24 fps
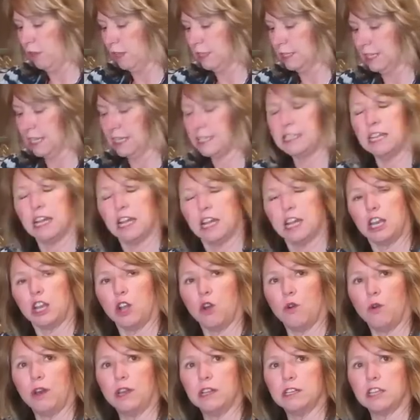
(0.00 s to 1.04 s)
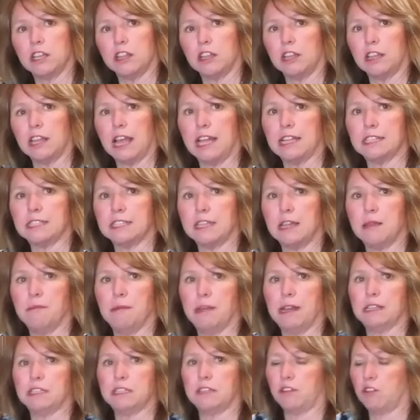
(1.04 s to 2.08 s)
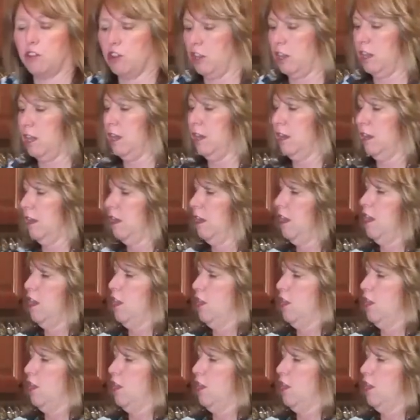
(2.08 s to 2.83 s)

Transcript: because that's not going to go in until the last 10 minutes of cooking.